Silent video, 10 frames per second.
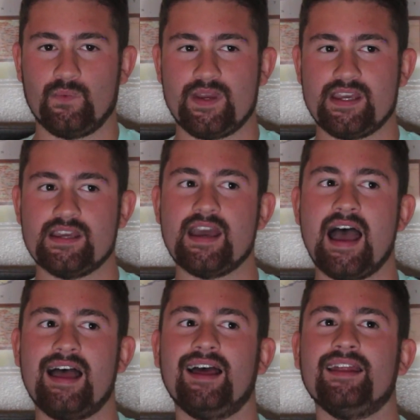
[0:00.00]
we
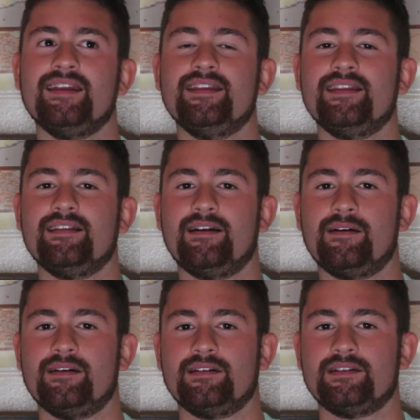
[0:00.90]
had
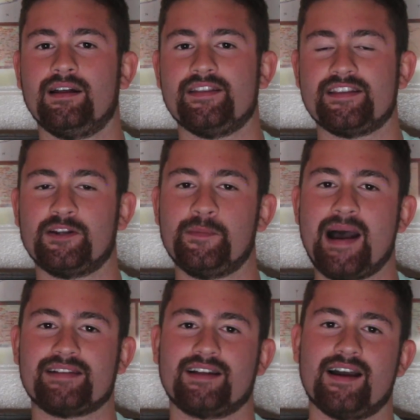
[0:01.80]
this little
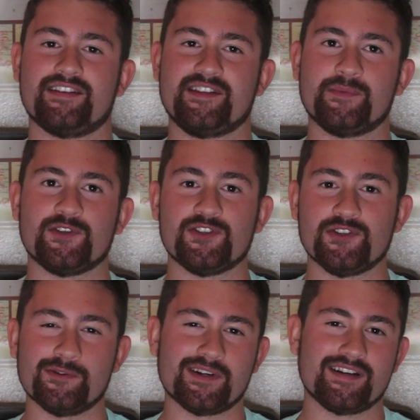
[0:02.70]
mascot, his name was
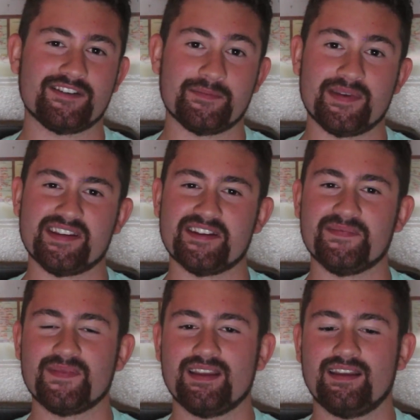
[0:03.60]
Stuart, he's a minion.
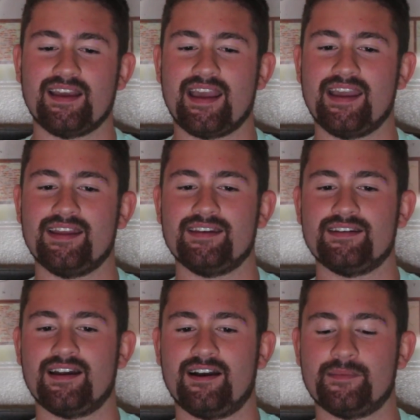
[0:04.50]

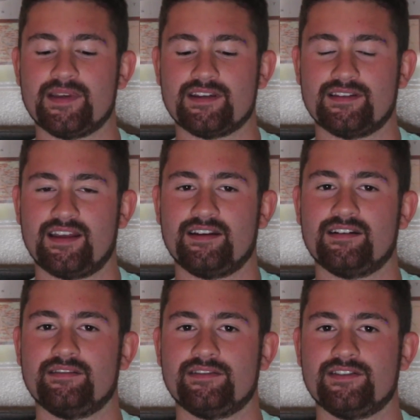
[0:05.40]
And each letter
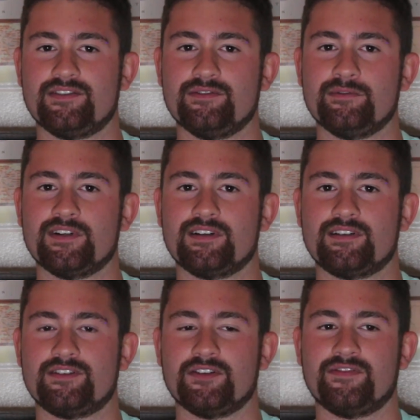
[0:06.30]
of Stuart
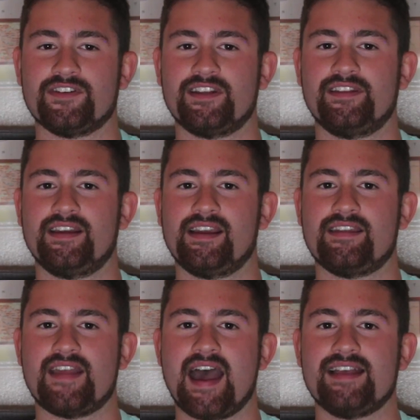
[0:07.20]
stood for something,
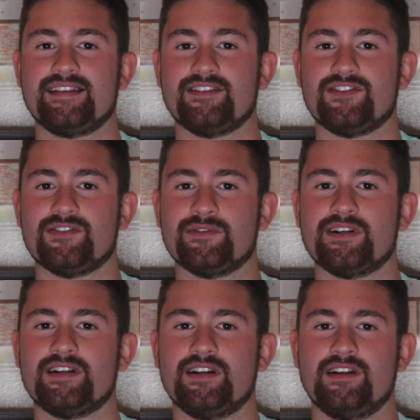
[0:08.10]
and the S in
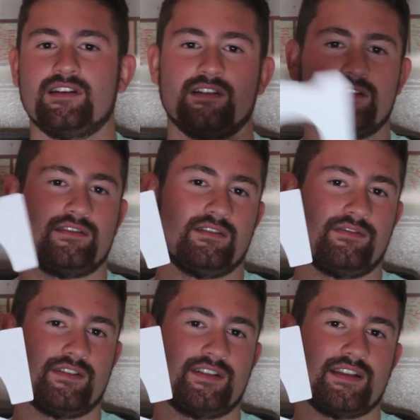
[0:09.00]
Stuart stood
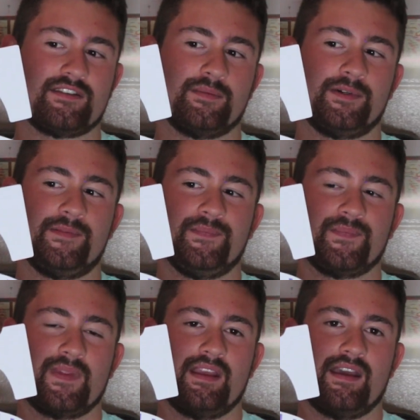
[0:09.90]
for sensible.
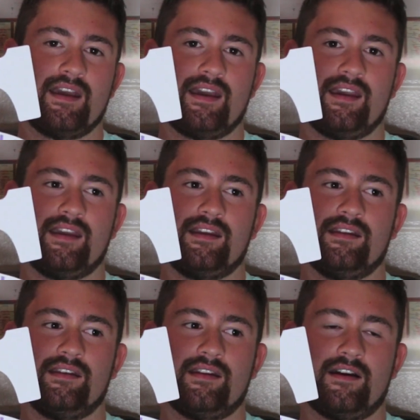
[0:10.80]

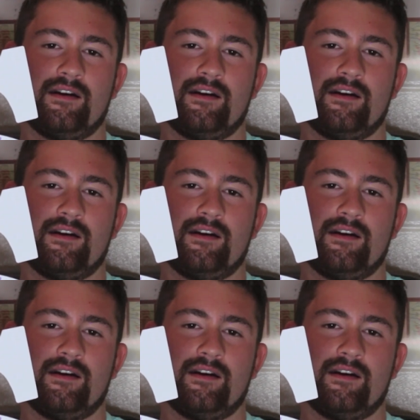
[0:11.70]
And